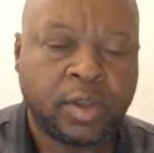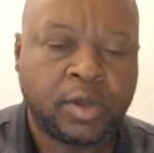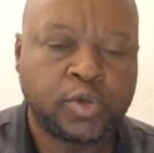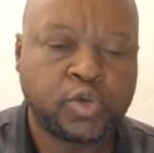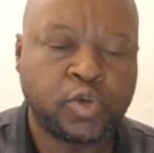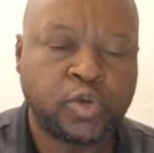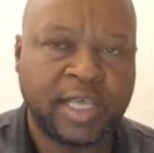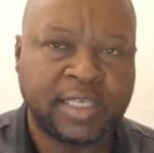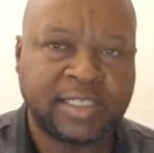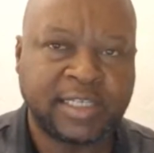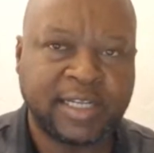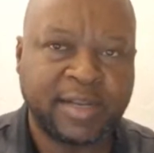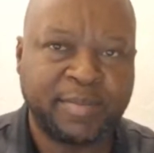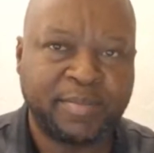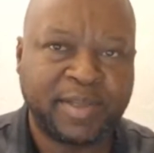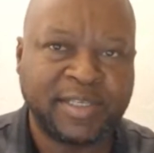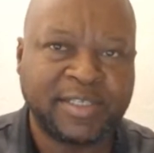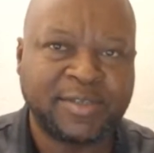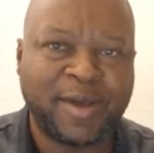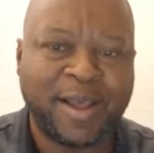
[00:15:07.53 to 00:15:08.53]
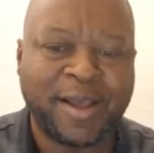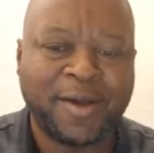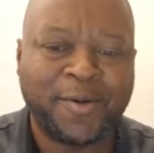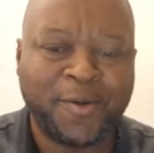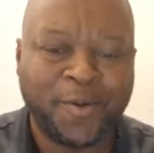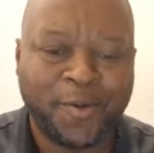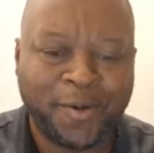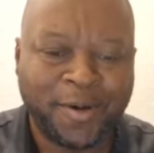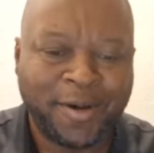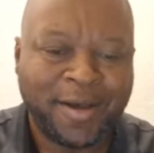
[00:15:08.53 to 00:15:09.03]
so there are certain places where I
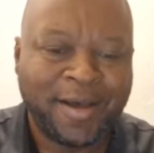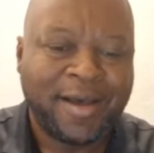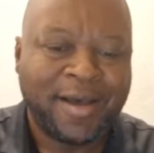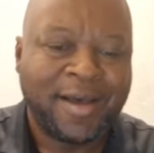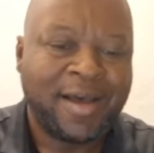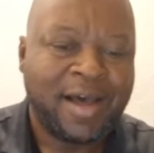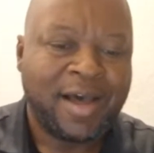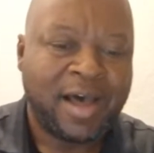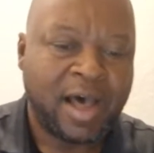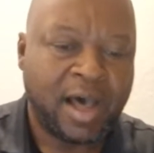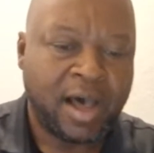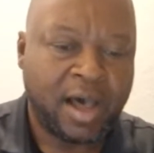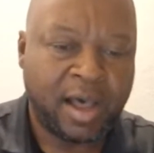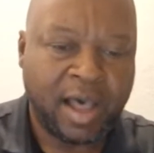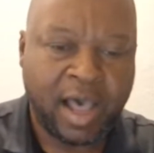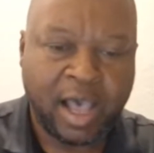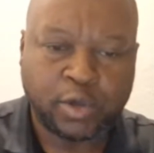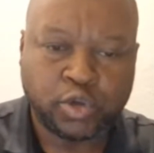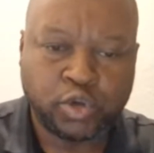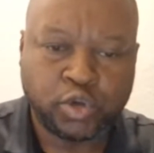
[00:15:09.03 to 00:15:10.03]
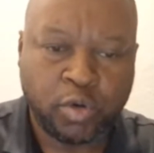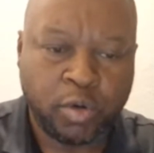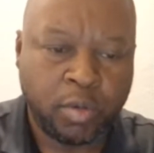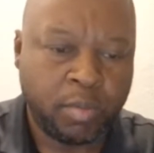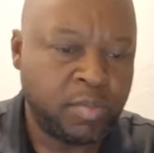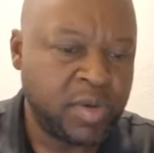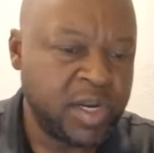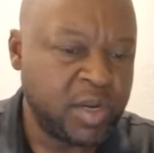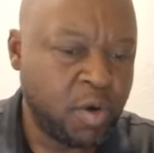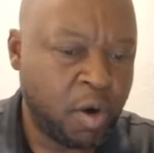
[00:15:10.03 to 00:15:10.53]
go. I saw
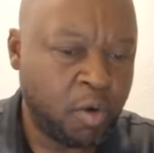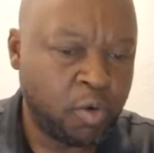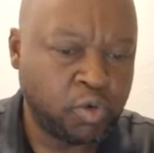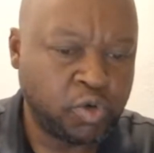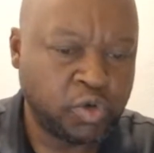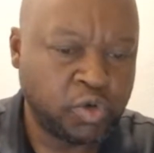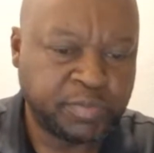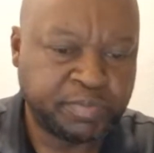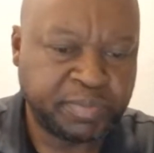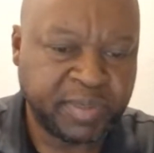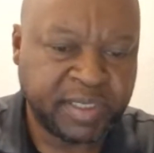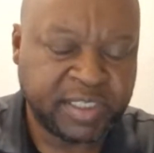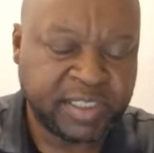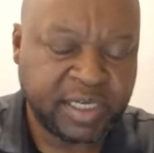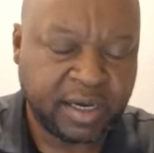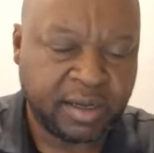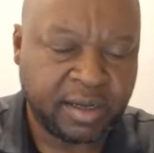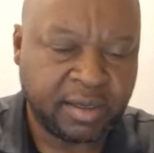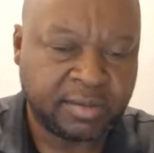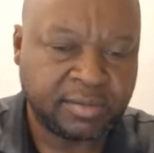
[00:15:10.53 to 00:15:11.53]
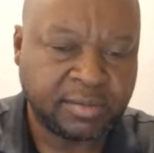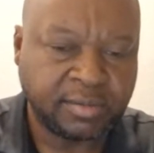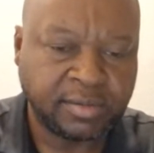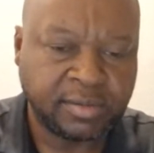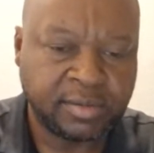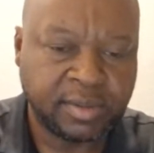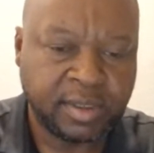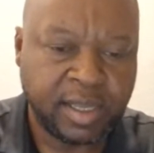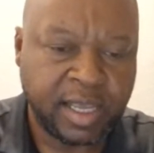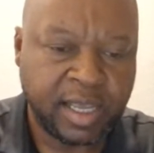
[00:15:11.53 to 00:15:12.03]
Mudiwa Hudu's picture
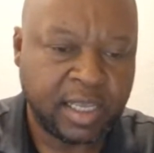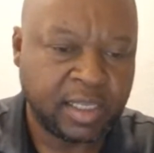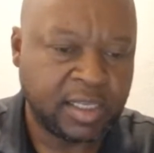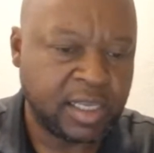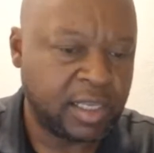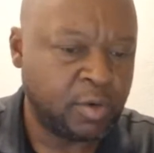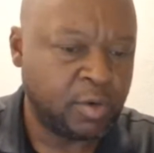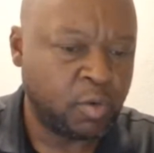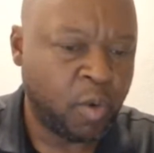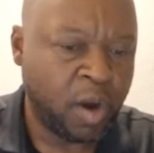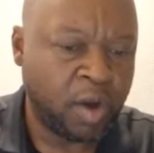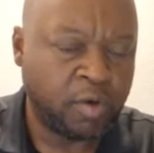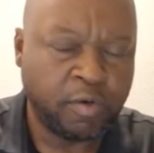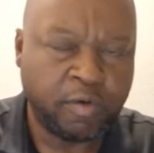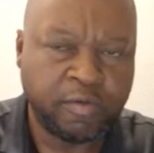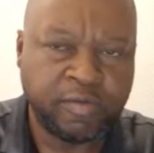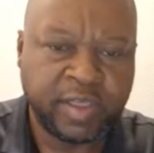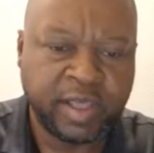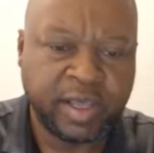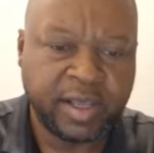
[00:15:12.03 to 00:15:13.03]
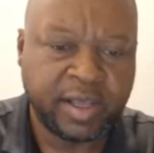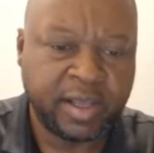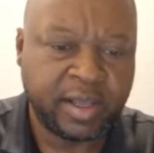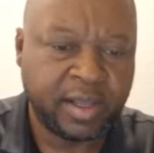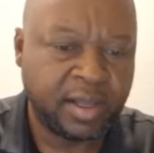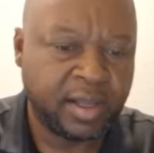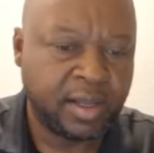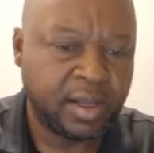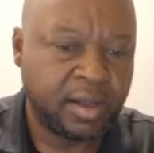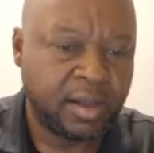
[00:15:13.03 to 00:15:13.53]
in one of
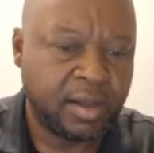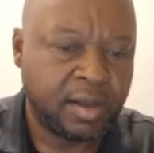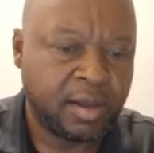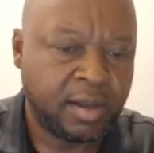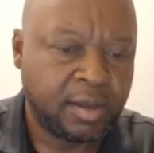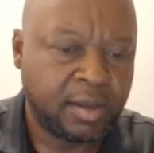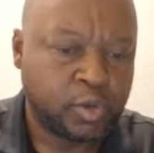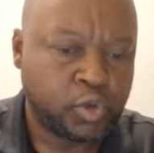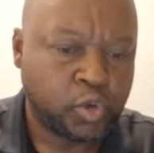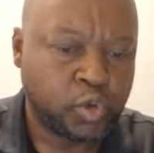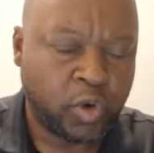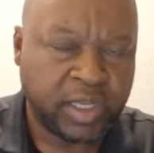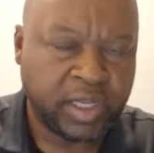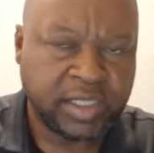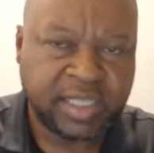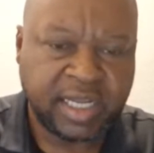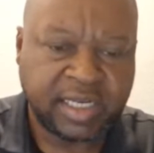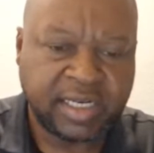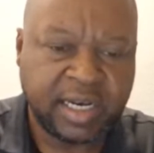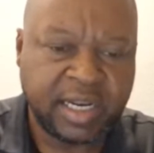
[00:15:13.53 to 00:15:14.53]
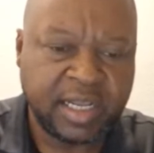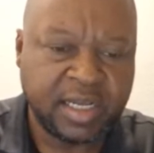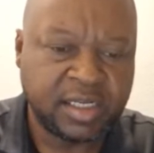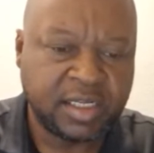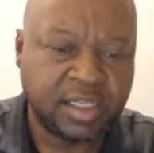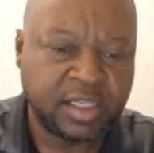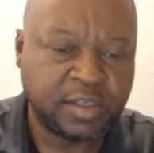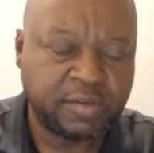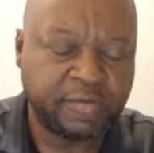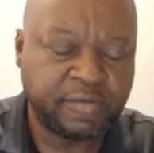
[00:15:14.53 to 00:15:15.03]
the stories that
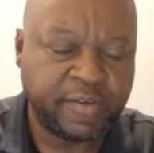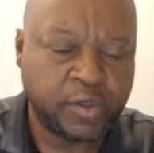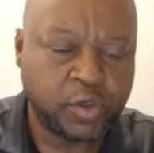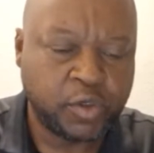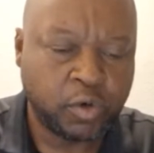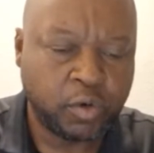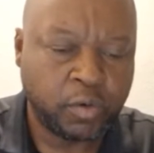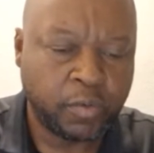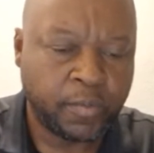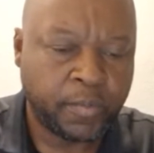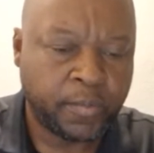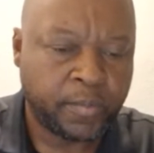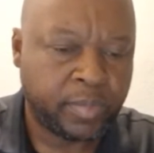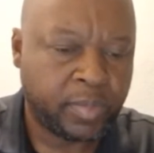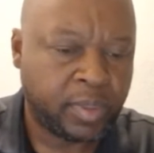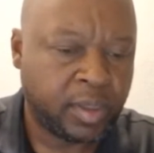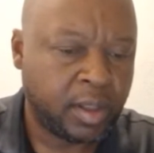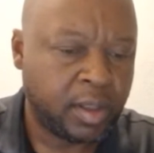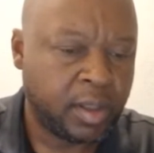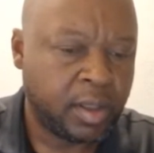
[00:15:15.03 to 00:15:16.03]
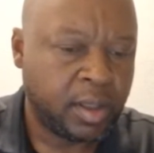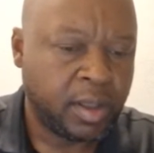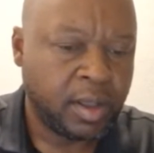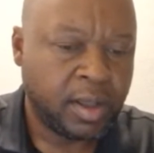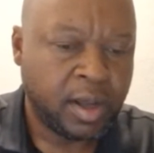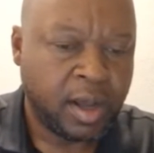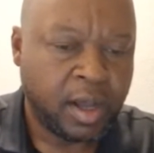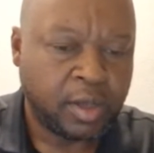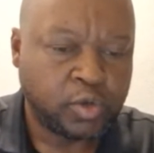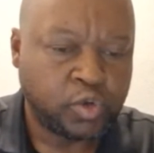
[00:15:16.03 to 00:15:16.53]
linked this video
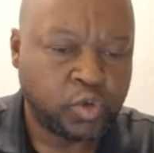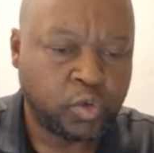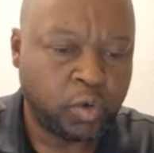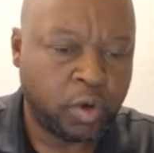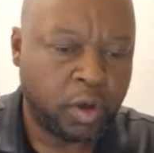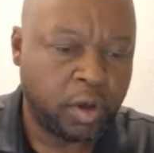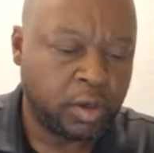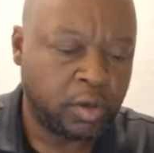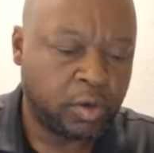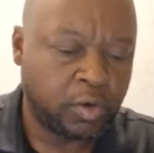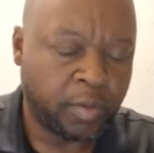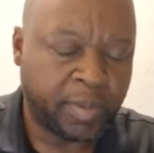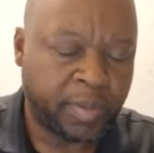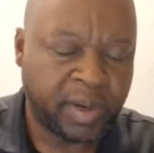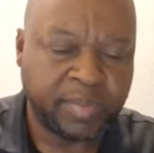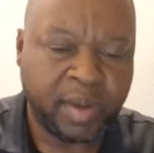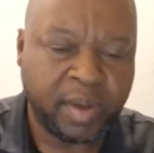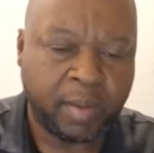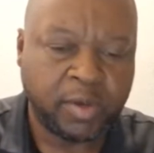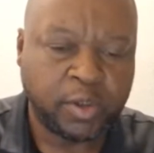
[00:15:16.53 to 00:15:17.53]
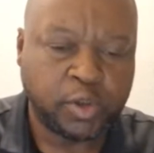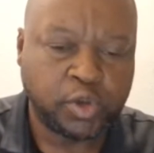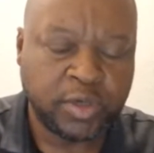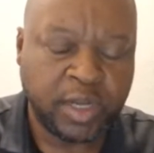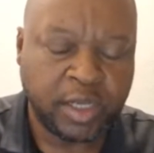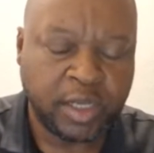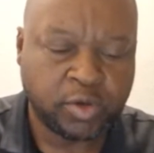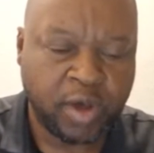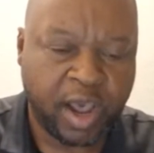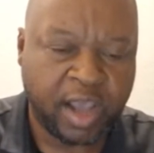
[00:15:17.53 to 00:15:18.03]
to Robert Mugabe
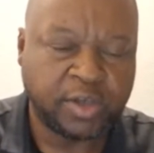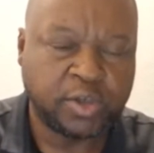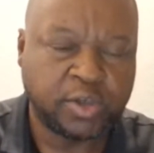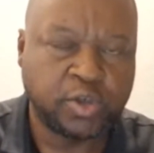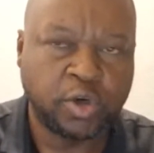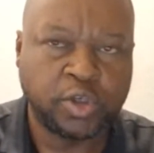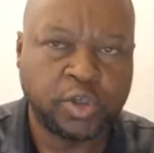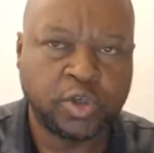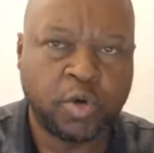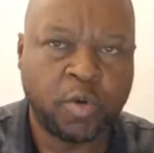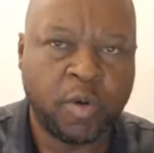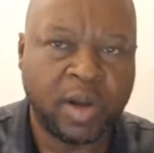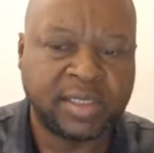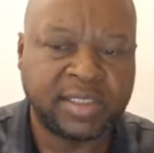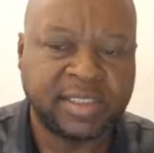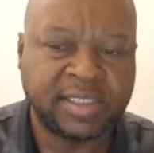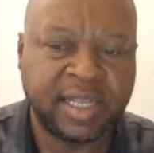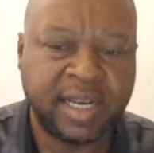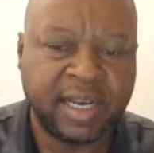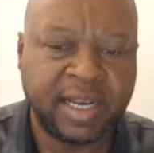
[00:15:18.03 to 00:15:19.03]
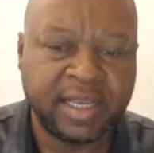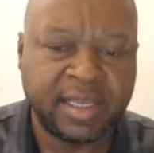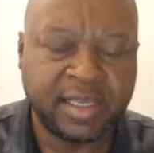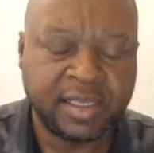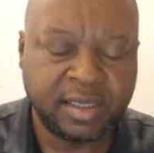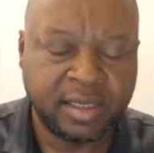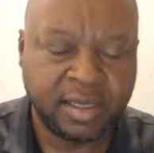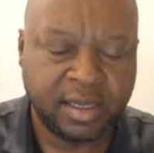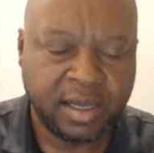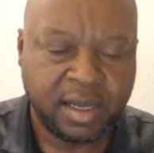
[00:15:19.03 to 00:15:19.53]
Junior. So I do not know what is the
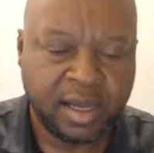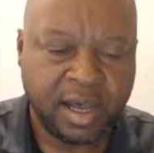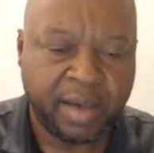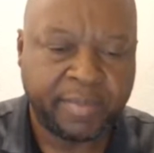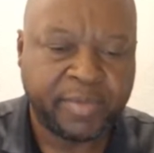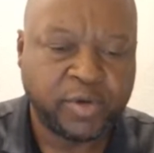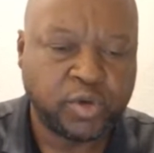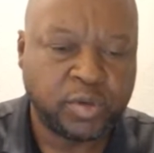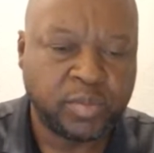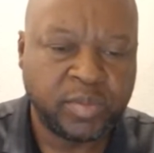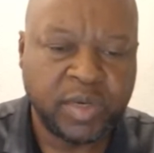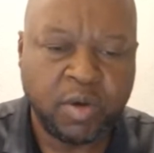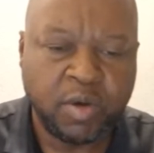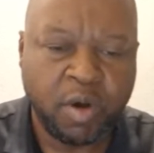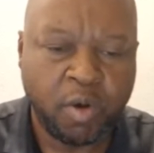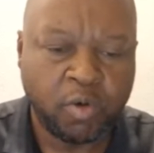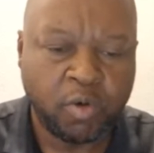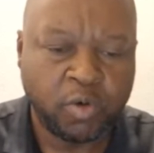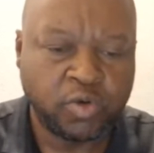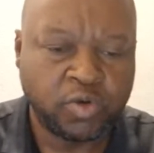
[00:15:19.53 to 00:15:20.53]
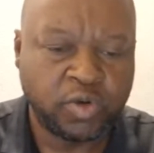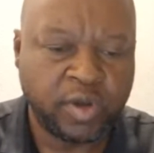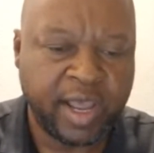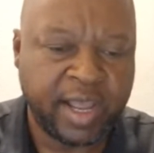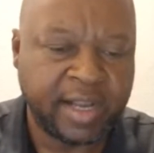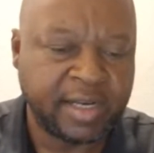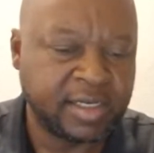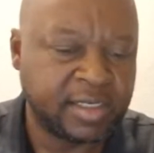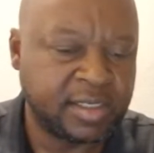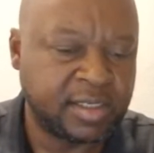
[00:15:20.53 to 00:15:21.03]
link between Mudiwa Hudu
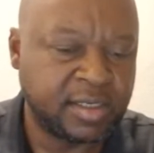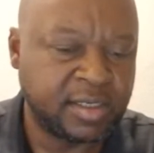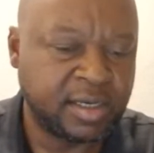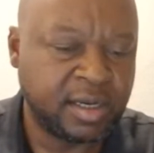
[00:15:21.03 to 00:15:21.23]
and